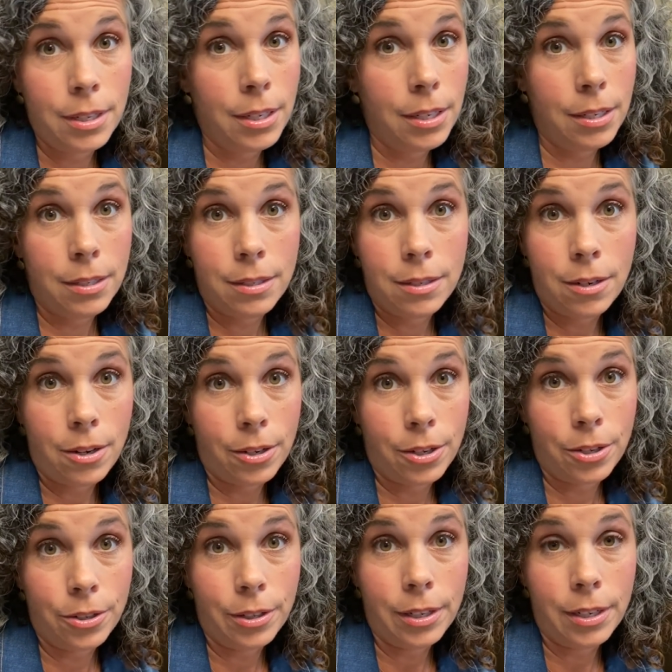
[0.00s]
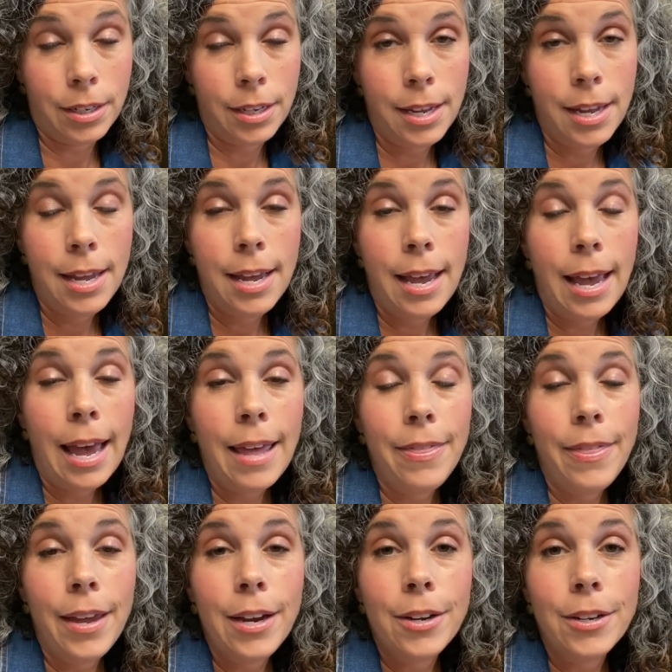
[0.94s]
It is not good.
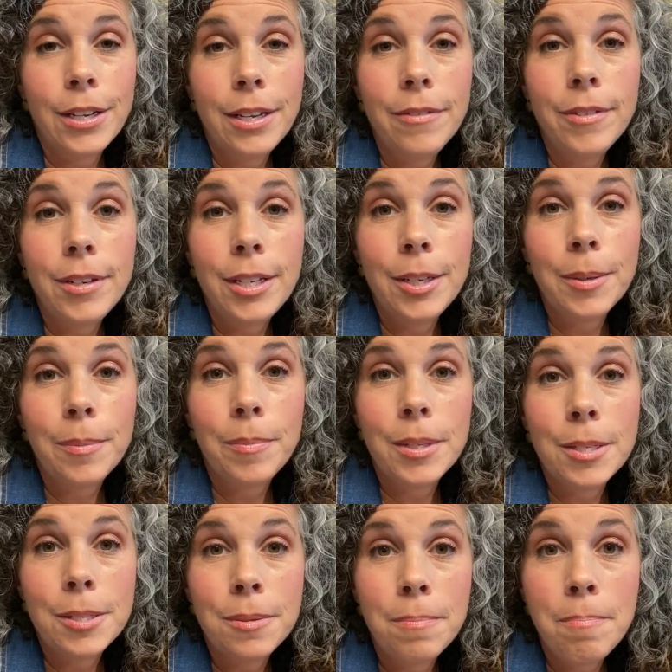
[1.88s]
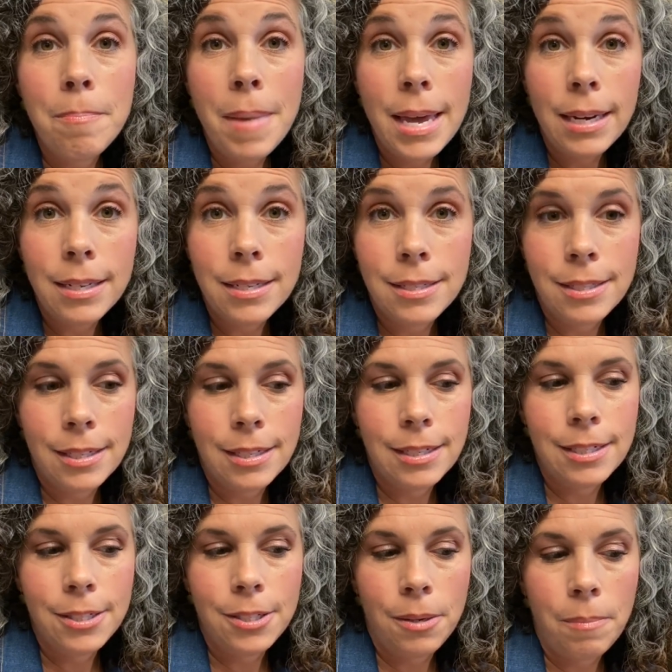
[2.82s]
And they are giving him this
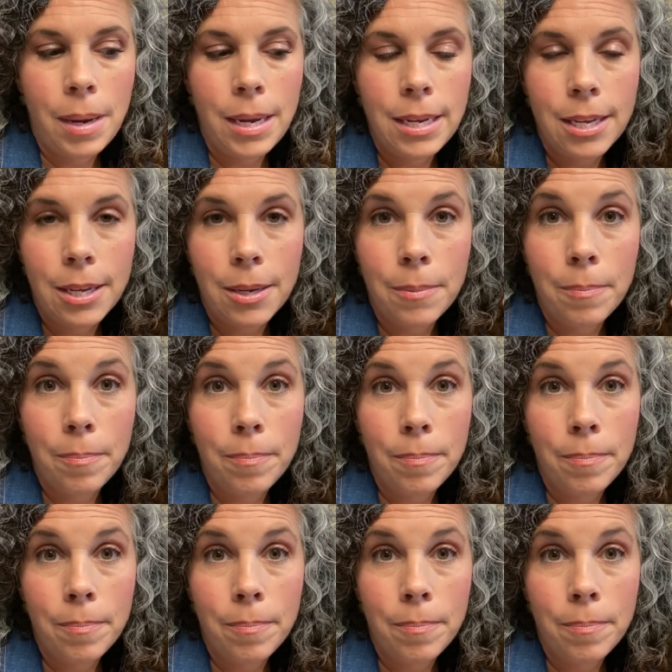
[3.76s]
medicine to make him